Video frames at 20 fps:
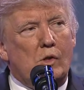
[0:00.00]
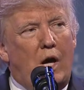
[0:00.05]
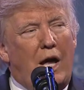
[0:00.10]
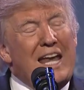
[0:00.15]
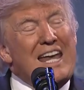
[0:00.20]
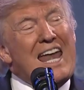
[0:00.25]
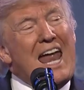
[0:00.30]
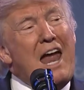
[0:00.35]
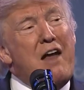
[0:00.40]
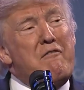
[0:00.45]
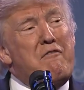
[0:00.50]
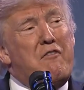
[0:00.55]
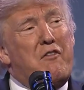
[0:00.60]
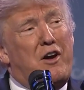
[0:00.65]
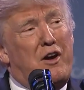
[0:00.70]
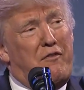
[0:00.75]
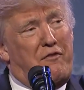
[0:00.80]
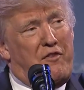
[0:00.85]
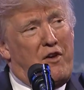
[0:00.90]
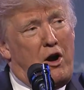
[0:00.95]
In
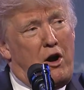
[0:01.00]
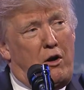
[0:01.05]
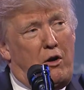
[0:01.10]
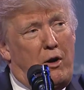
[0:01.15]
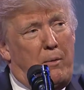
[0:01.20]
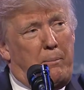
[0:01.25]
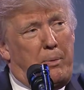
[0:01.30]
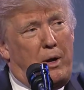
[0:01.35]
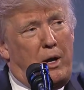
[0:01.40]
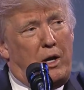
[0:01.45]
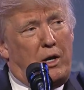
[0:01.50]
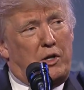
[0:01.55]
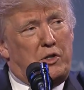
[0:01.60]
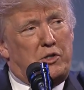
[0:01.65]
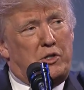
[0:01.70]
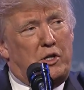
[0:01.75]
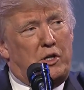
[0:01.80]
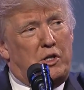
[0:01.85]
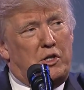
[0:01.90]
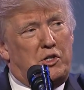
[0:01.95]
every foreign
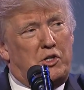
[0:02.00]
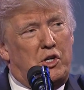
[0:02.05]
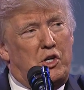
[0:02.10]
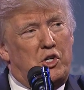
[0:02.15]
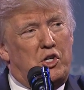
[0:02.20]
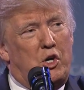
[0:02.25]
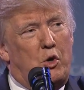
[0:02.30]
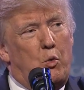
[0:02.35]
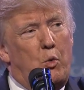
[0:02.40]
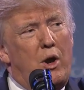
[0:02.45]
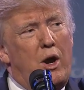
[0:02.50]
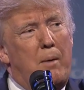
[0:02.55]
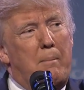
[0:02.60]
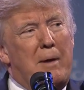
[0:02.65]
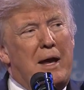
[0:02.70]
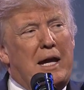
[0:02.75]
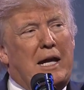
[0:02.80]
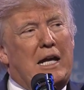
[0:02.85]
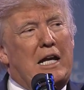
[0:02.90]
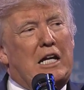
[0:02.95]
policy decision, we are
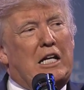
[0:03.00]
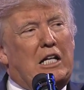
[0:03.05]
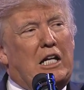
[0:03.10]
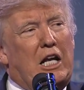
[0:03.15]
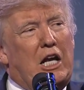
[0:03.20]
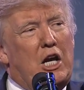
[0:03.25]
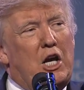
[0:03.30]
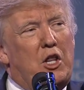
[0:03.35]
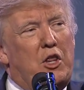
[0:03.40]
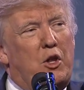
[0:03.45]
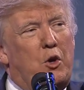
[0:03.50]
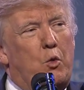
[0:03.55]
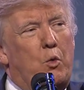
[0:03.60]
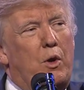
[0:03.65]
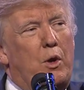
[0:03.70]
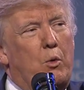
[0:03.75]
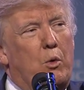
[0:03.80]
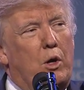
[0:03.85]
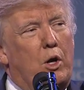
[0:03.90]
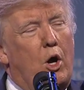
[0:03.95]
making clear that
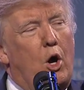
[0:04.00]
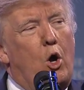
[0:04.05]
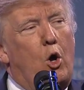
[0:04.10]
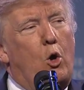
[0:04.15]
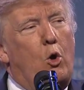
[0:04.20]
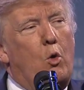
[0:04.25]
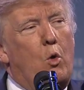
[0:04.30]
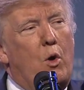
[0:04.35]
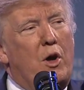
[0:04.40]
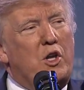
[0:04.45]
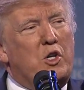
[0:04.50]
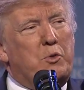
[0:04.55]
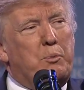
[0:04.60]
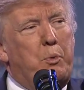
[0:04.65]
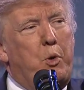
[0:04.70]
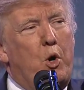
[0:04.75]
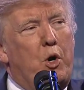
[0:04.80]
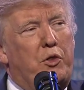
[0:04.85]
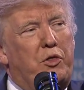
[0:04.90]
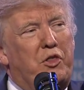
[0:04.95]
we will always
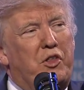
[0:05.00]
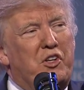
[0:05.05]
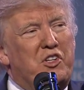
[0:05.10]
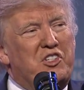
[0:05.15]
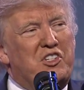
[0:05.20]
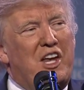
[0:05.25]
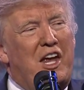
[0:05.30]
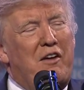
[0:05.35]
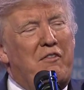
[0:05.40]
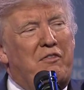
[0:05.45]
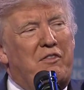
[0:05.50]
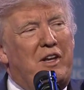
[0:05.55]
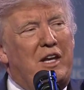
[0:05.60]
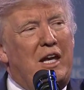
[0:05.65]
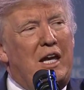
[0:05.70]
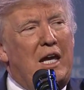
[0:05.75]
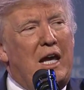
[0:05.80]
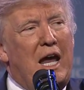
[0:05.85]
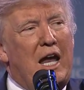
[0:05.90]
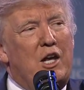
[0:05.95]
put the
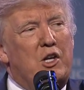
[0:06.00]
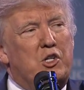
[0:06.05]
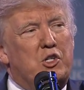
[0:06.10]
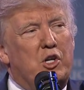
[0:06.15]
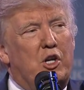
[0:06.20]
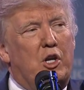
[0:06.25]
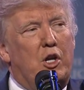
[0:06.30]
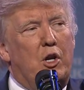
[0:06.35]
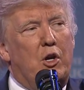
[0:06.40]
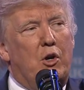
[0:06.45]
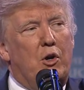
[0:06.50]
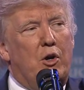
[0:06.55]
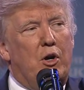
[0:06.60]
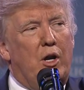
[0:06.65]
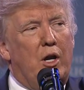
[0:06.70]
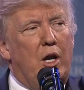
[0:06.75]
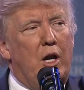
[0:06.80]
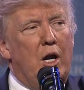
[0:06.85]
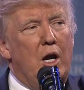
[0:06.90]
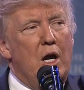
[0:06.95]
safety and
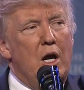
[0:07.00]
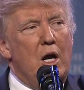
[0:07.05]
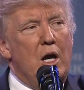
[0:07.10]
security